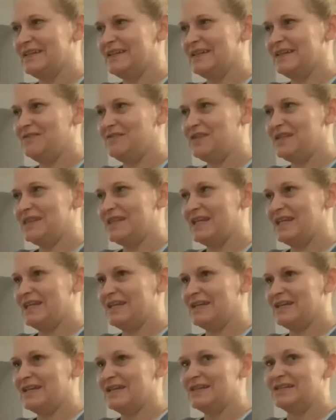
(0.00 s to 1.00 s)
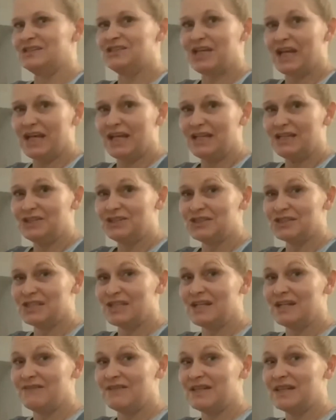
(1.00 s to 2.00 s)
everything changed
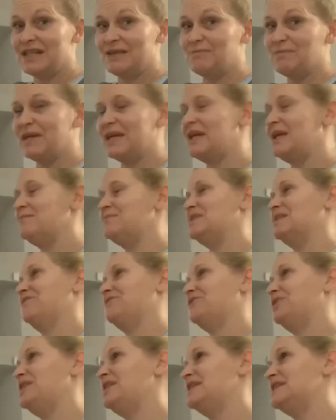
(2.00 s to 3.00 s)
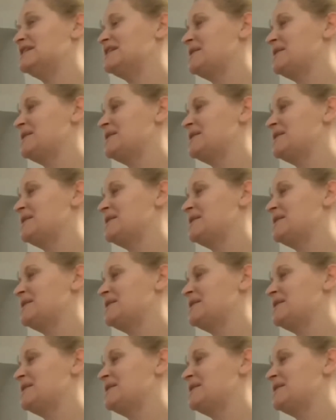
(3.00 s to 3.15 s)
and everything became different.